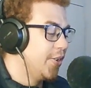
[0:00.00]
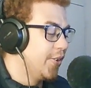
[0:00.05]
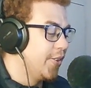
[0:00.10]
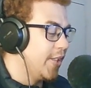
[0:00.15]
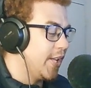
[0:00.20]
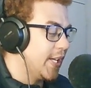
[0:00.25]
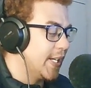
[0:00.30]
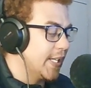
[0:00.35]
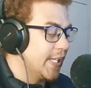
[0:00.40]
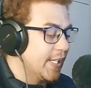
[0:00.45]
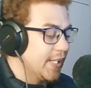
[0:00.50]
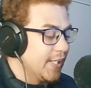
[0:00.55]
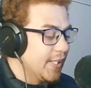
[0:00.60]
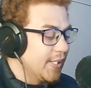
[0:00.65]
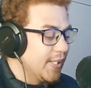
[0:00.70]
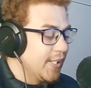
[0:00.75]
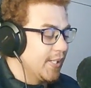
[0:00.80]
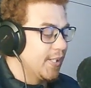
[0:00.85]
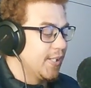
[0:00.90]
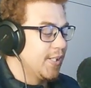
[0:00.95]
that
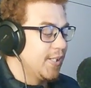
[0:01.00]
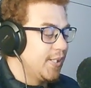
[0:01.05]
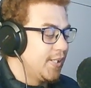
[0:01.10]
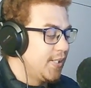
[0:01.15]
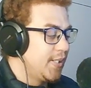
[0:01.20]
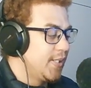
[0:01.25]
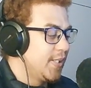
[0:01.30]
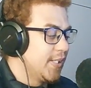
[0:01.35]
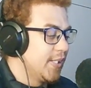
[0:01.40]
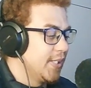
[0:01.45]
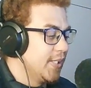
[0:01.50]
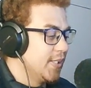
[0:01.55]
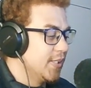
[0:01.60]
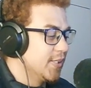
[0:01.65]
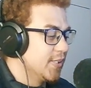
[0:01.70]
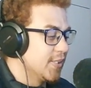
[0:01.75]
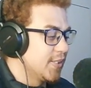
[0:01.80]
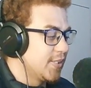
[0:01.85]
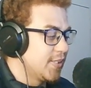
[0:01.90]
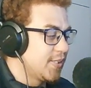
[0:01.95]
he
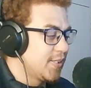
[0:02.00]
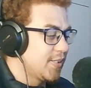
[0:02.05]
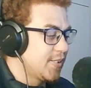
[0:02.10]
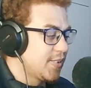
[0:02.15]
is,